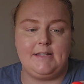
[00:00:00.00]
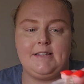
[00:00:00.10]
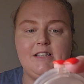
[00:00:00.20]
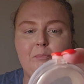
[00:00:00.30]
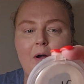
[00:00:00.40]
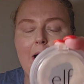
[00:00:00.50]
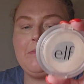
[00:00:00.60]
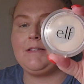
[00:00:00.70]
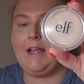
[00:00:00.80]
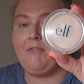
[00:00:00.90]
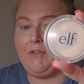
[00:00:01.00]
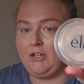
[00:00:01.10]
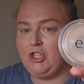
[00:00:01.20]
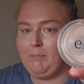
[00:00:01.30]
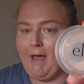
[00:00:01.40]
This is the Prime and Stay
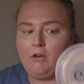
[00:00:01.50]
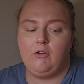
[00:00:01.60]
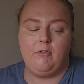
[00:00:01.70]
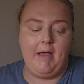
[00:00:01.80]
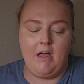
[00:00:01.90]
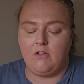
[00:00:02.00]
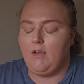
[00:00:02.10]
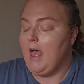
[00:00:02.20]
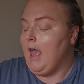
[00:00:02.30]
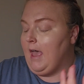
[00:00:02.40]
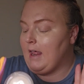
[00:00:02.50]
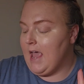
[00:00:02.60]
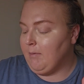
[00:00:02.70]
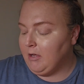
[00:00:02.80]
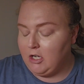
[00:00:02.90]
Finishing Powder from e.l.f., and I am going